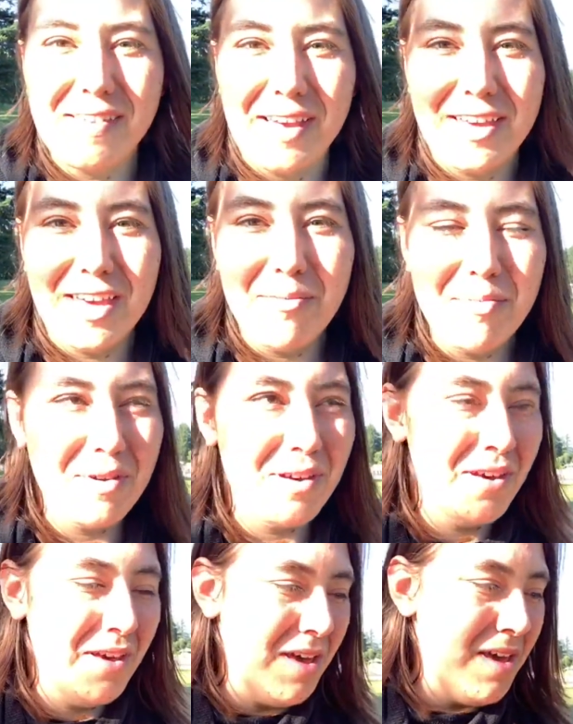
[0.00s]
I keep,
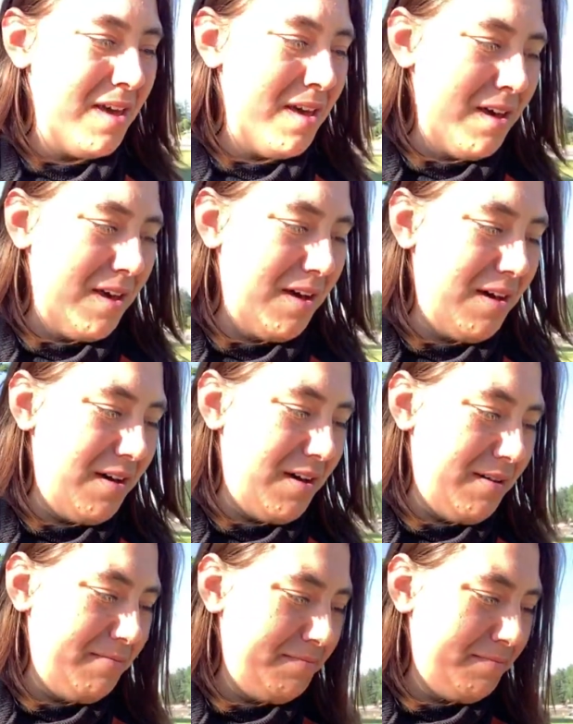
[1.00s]

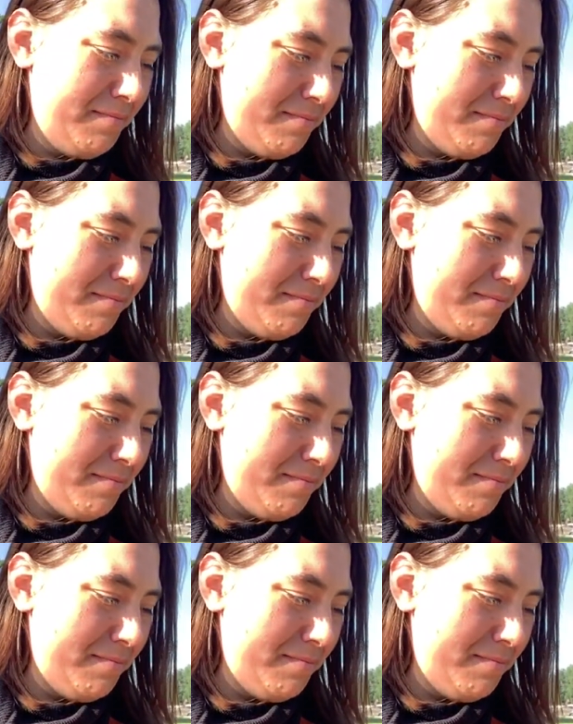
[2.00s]
and